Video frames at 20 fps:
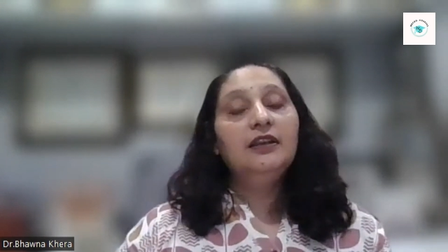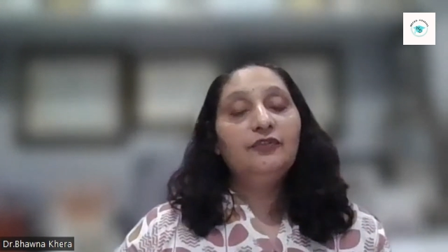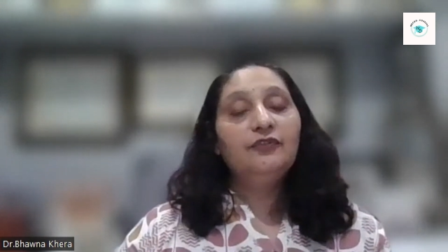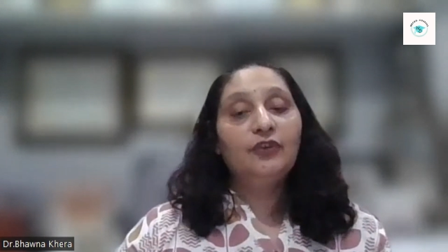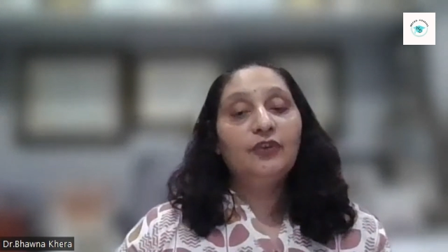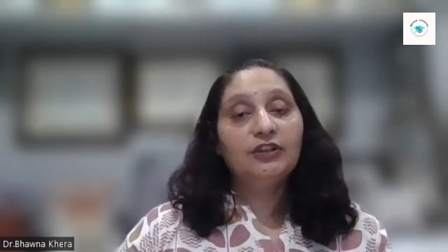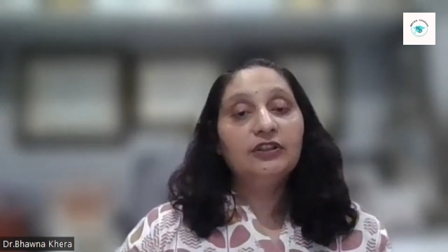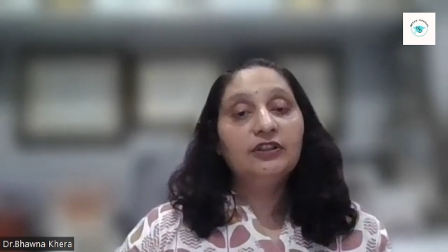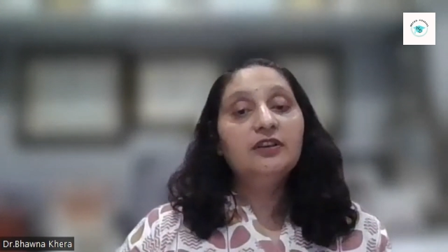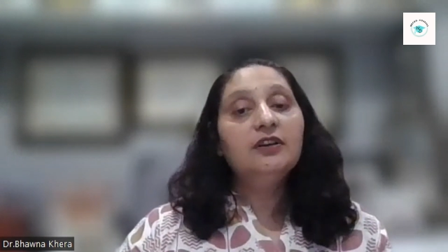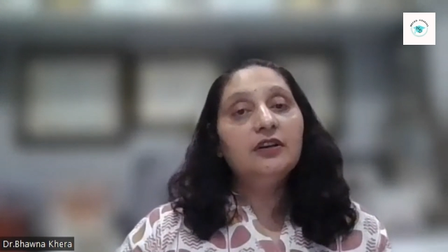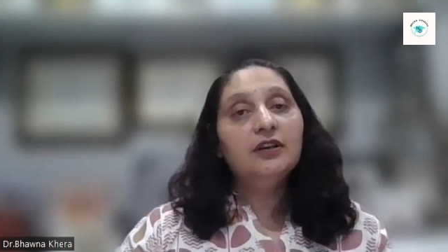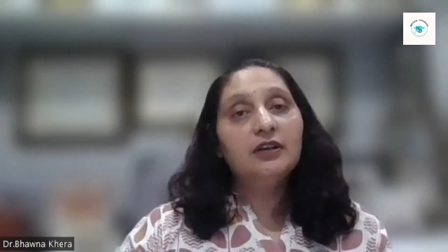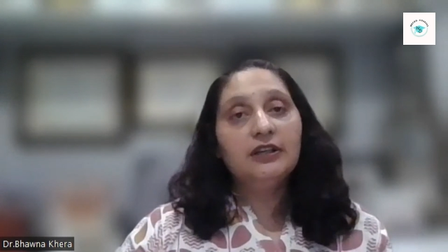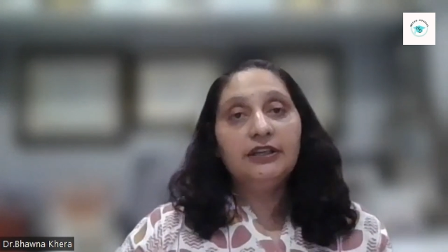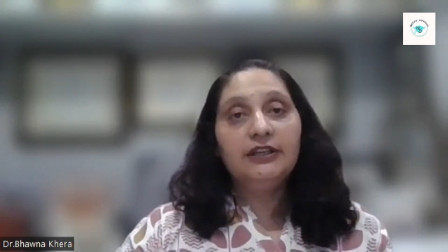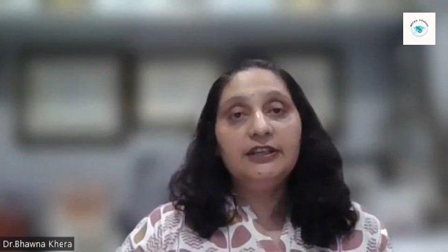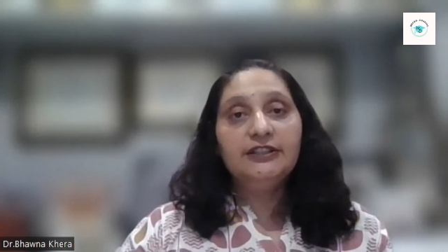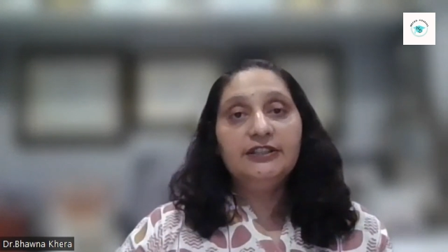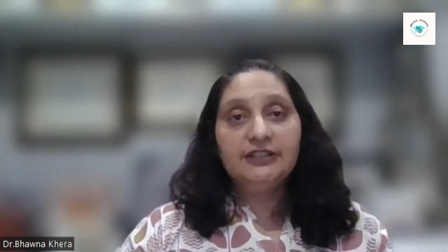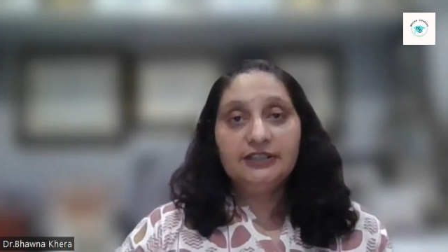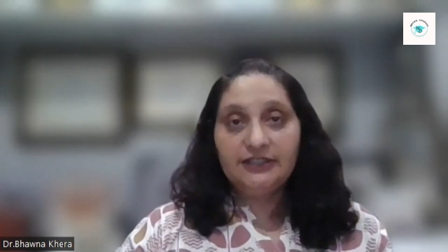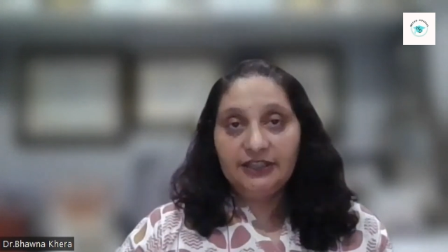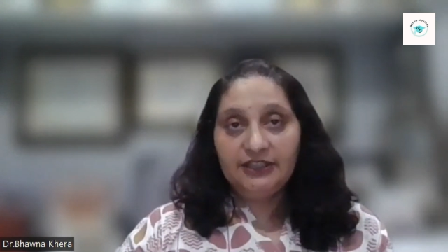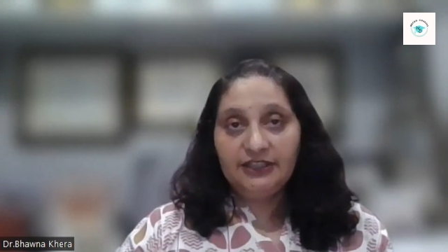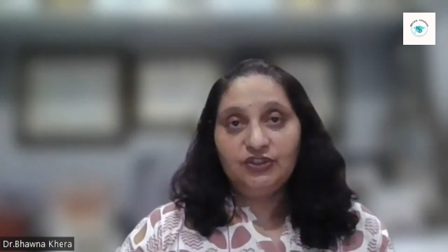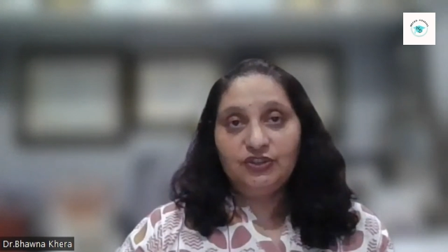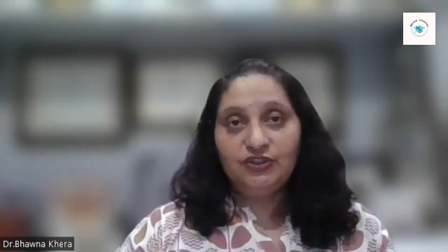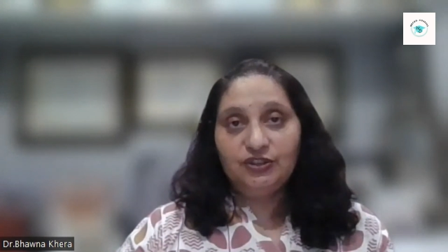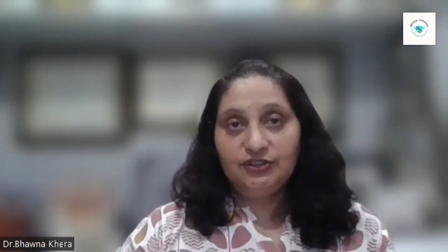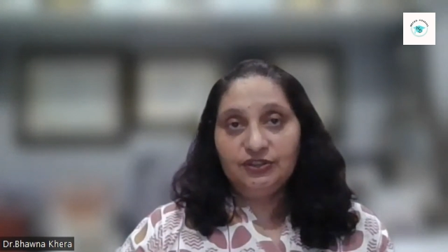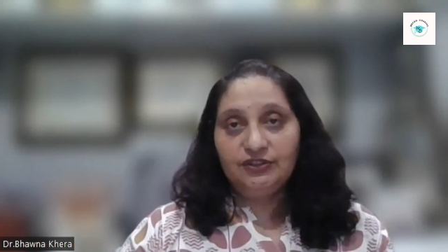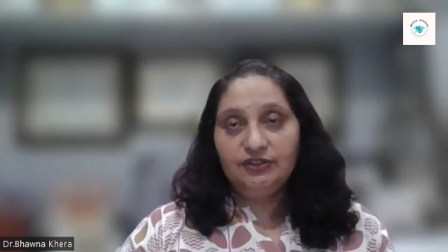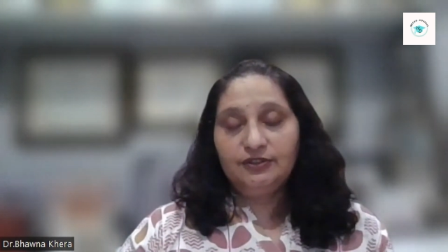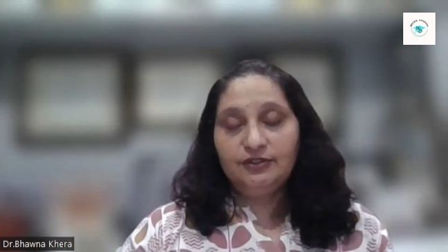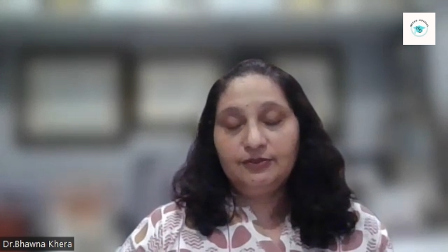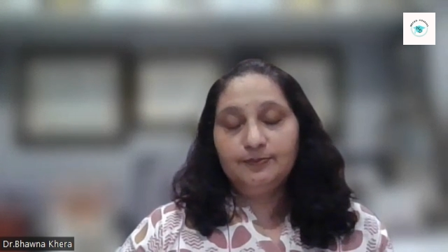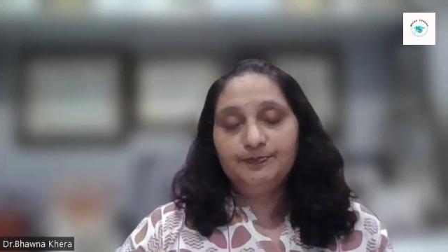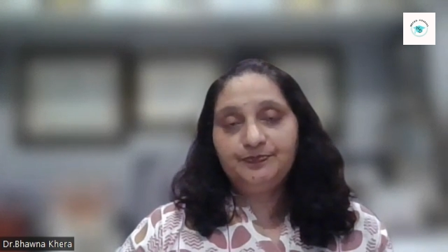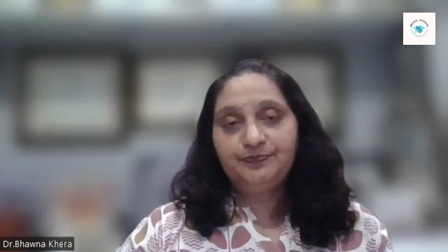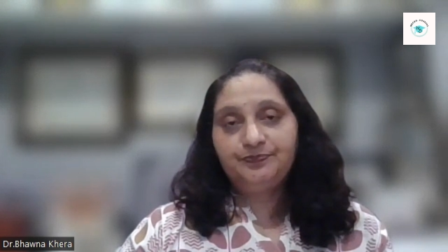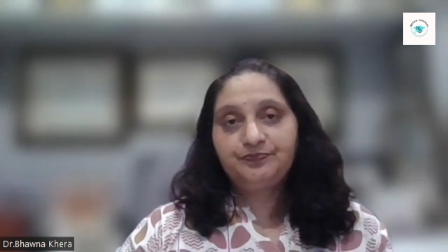for the early detections.